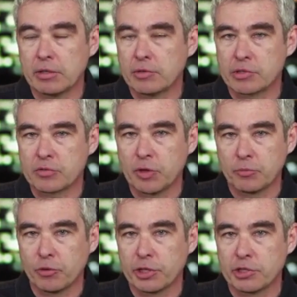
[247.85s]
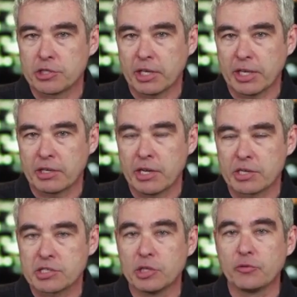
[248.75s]
There's film footage
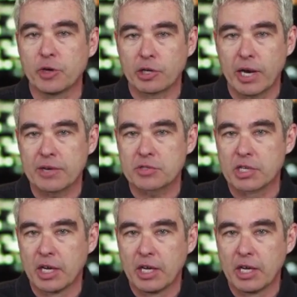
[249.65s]
and still photographs